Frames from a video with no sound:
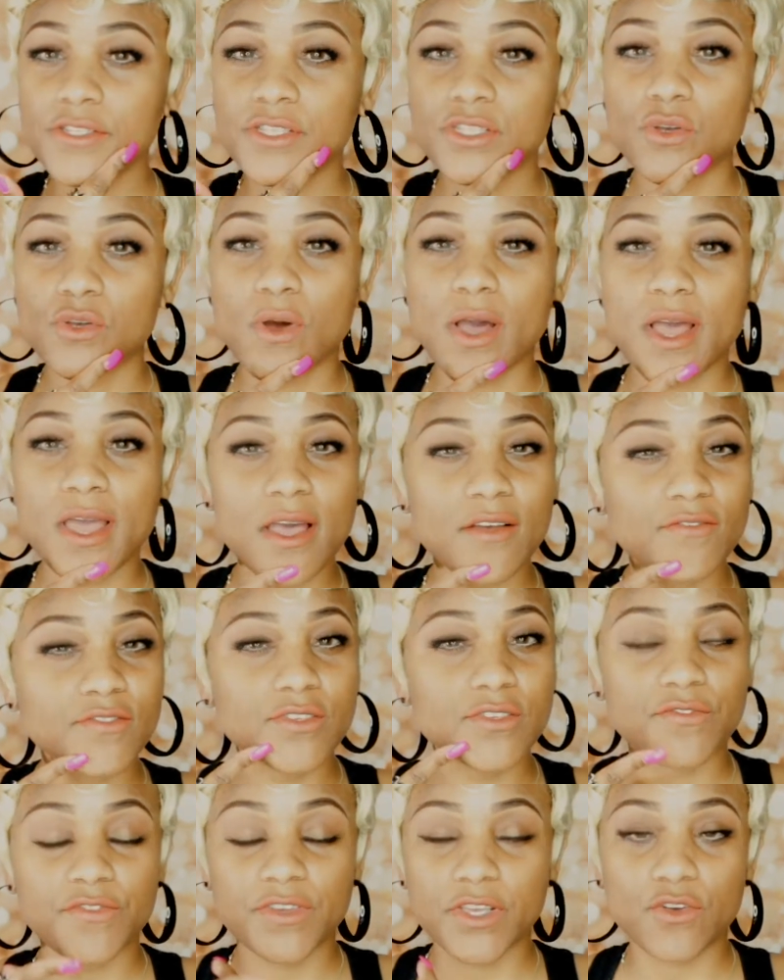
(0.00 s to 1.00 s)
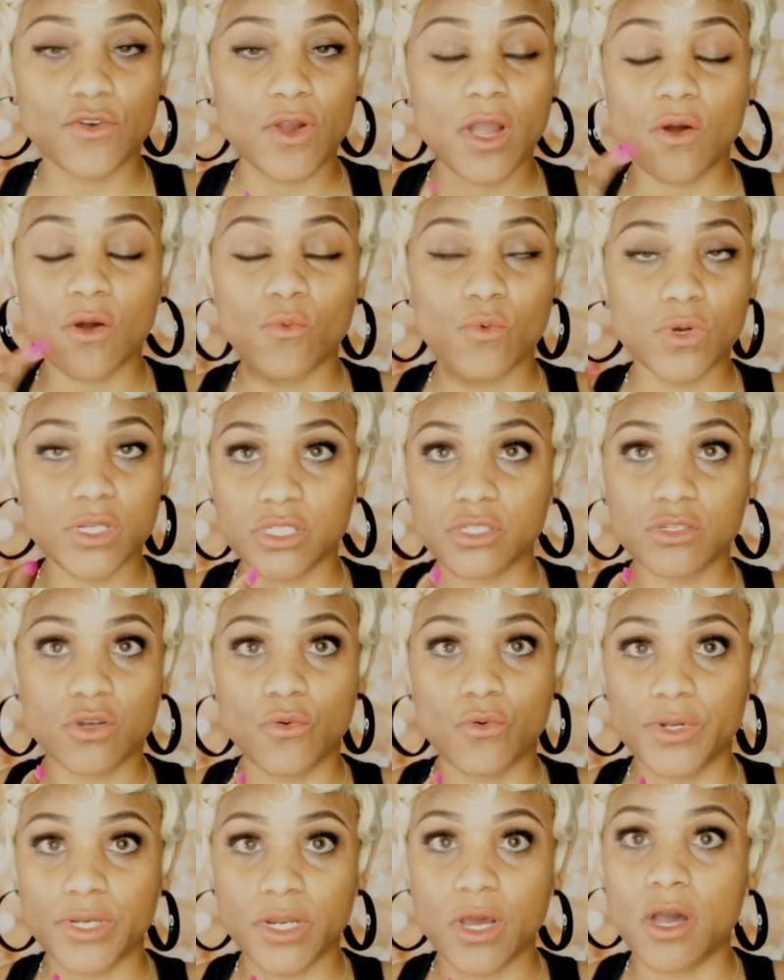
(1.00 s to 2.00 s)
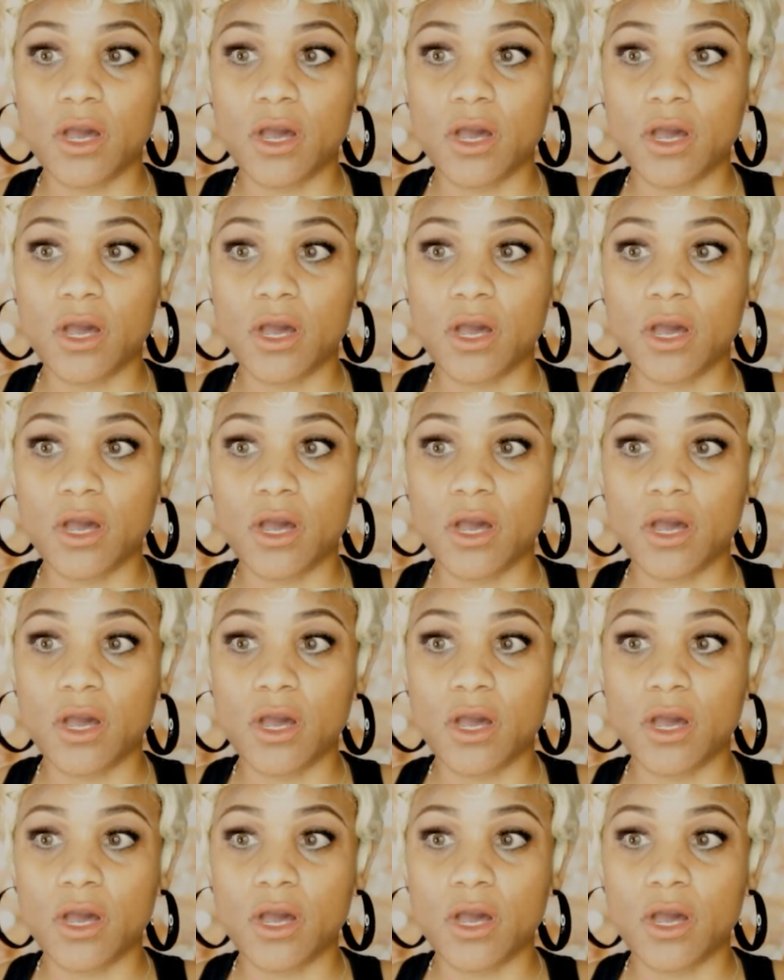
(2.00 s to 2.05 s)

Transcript: So I have to figure out what's going